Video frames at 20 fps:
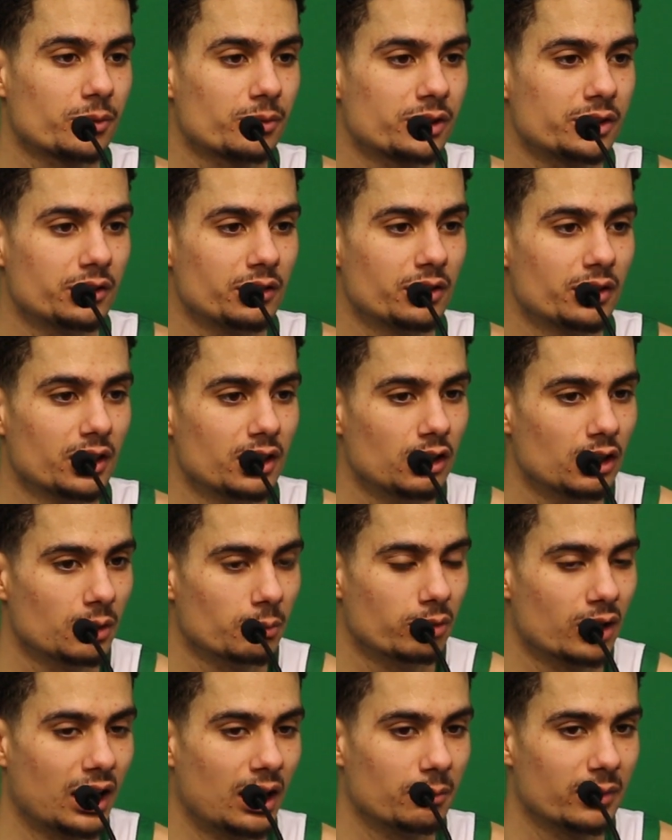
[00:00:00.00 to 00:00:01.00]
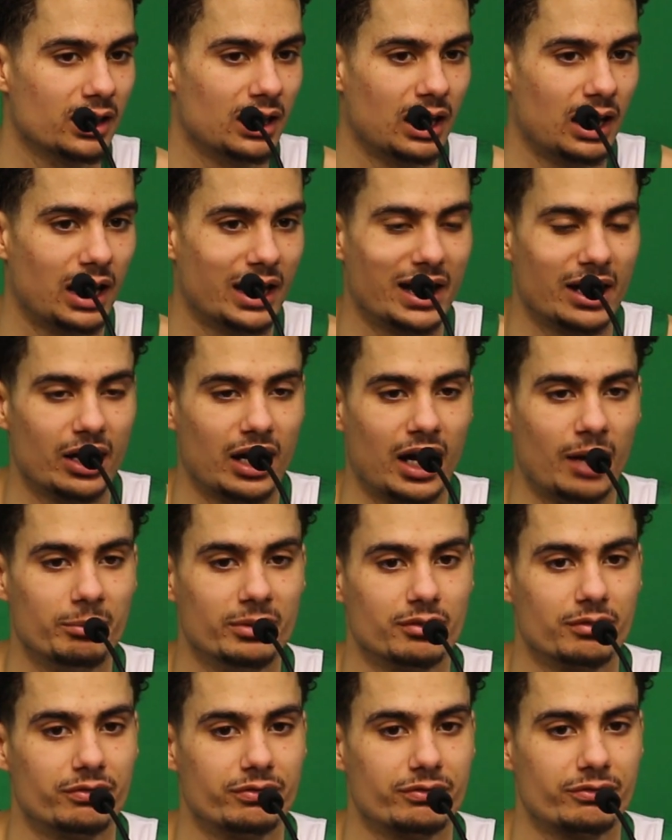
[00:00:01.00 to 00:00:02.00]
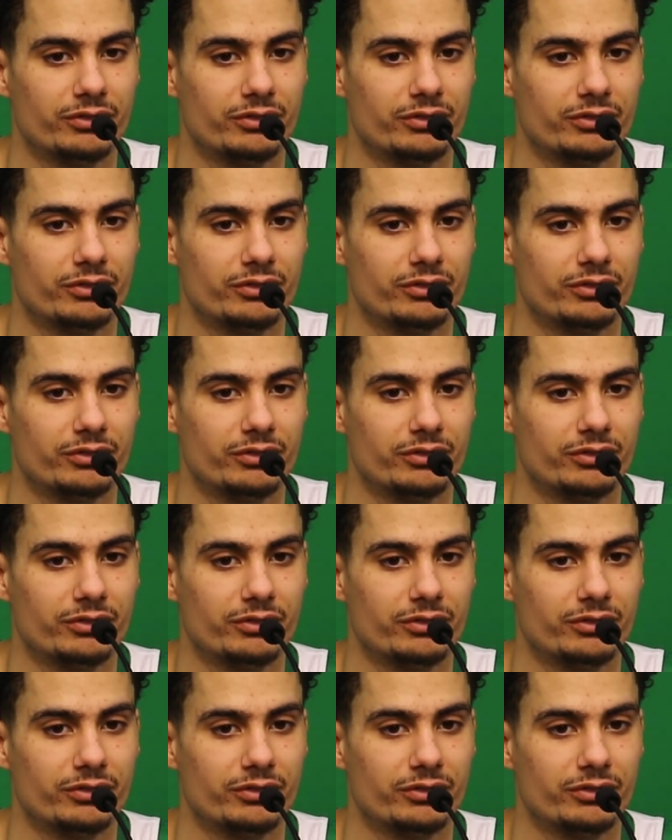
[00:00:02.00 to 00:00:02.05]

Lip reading: career. But, I mean, I've been